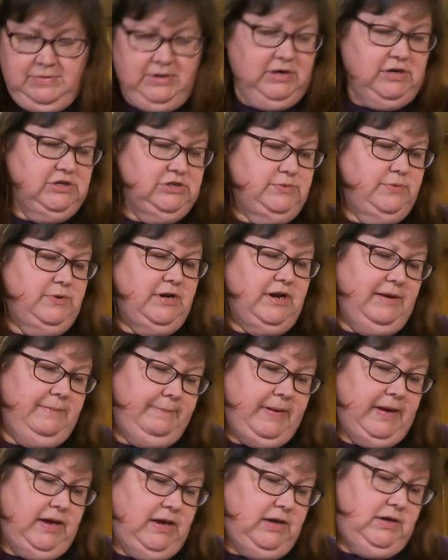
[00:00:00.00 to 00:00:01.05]
because when I
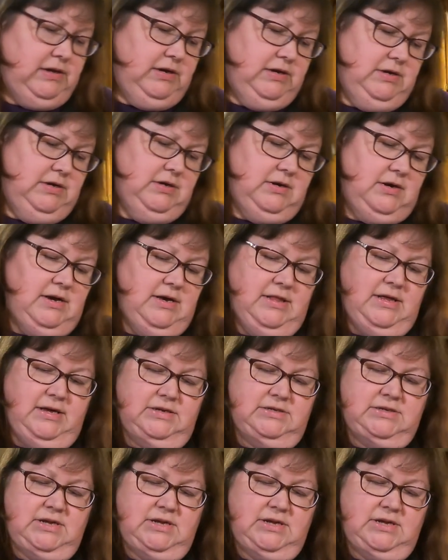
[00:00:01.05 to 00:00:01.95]
bake, I like